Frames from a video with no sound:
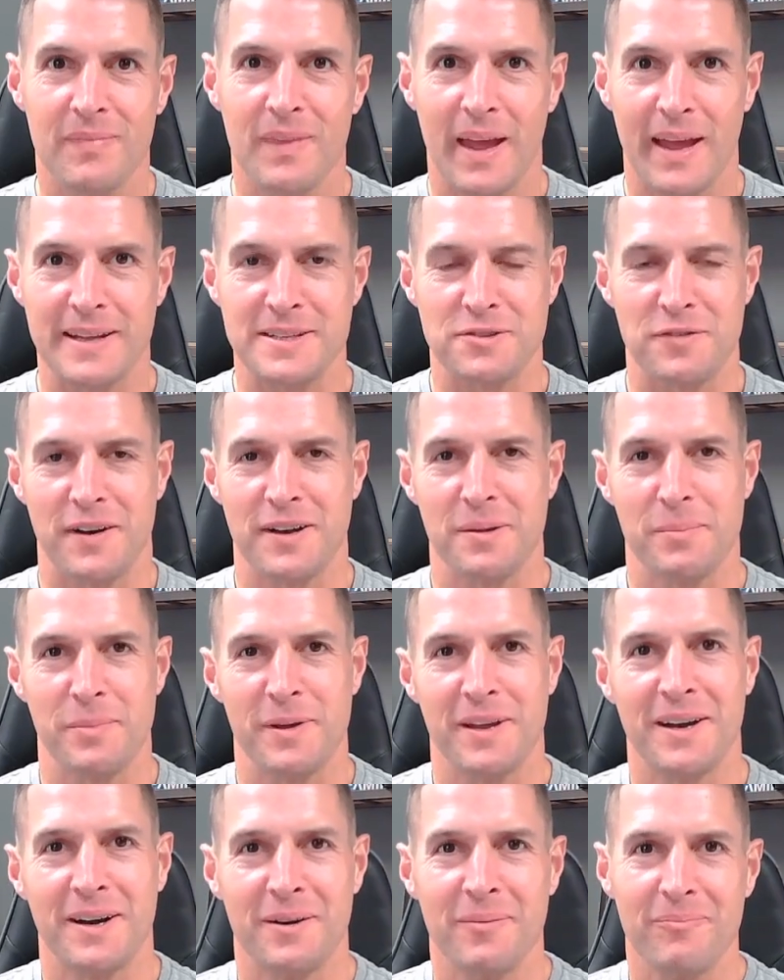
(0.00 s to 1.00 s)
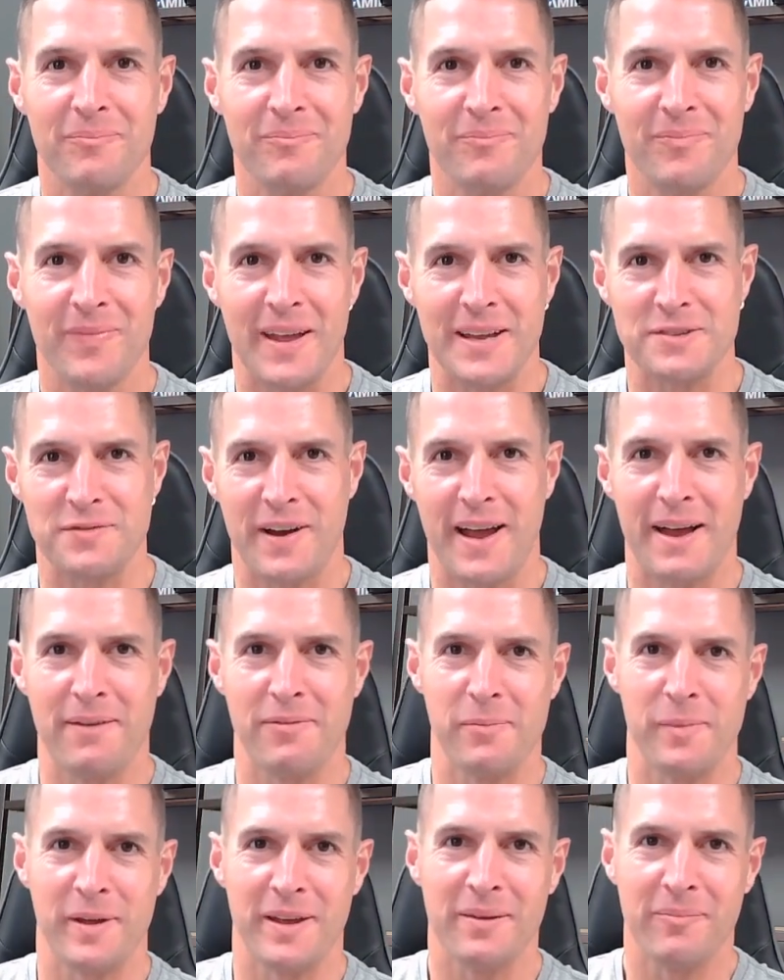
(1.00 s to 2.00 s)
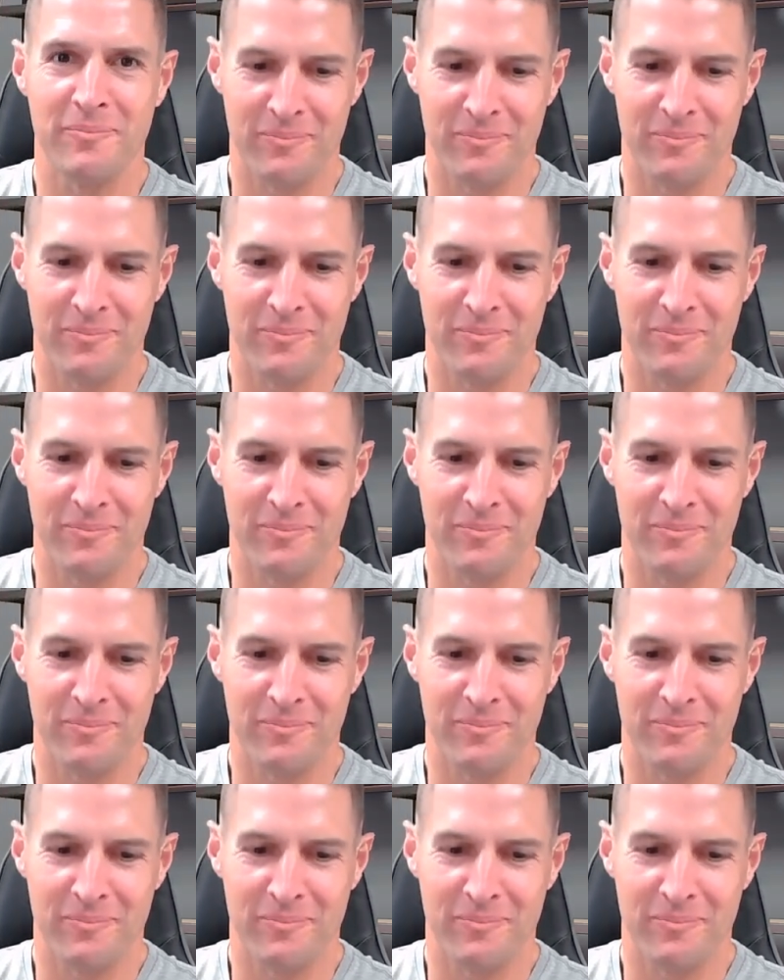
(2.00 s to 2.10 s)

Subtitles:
Hey, it's great to be here. Thanks for having me.